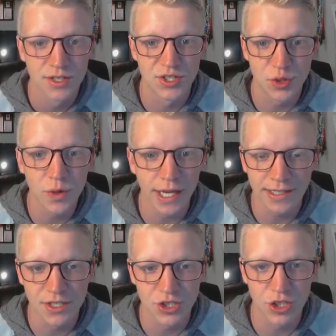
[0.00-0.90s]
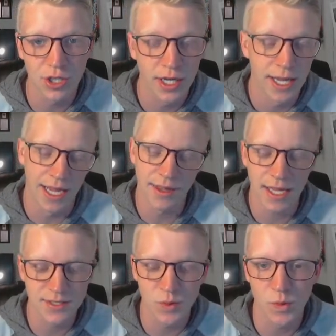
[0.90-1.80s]
to an integer, and
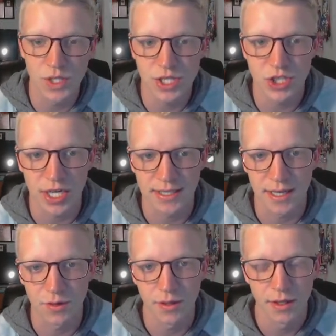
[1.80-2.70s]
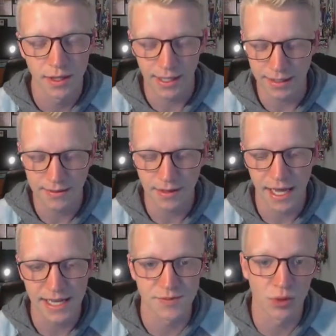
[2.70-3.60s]
that's what we just checked out in the
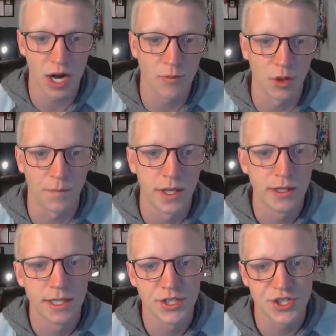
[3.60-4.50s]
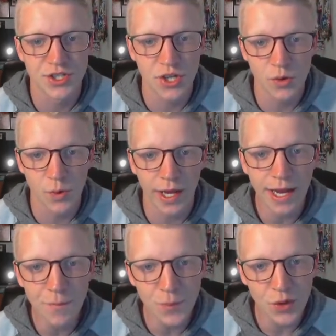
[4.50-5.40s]
last problem. So
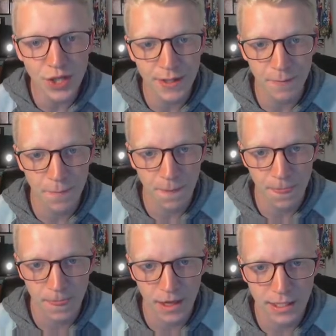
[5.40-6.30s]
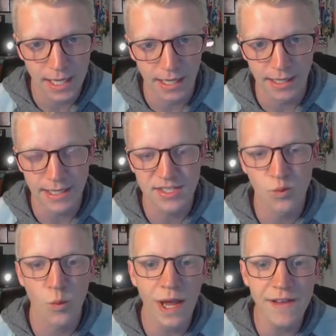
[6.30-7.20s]
input, again, it's a
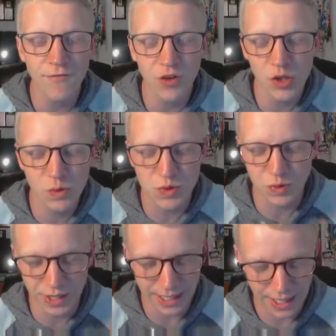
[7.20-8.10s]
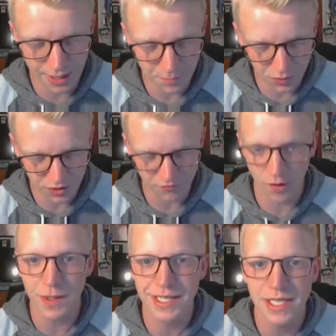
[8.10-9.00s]
way for you to get input
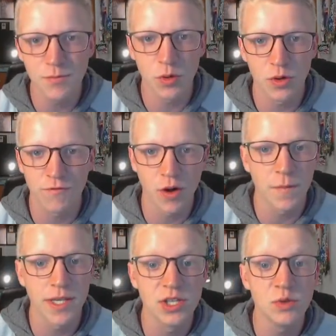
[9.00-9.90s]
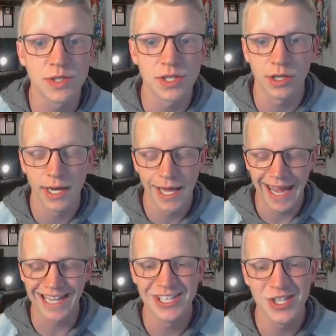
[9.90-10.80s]
from a keyboard from a user
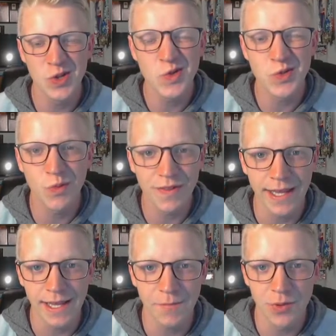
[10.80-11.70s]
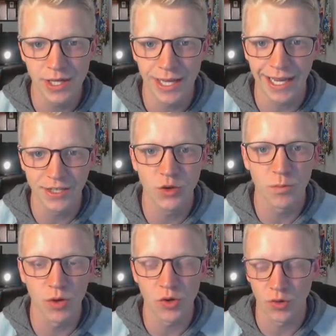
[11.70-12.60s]
and use what they input in your
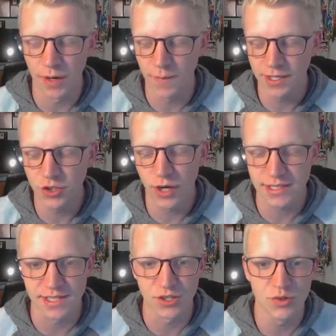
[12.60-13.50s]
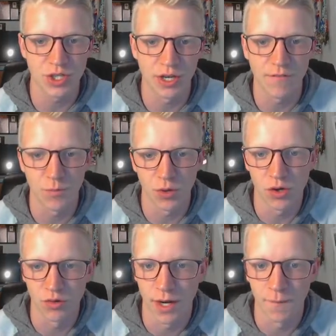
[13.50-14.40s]
program, in your execution of the
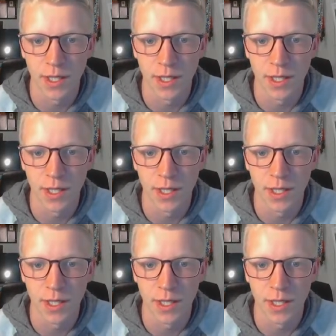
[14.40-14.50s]
program.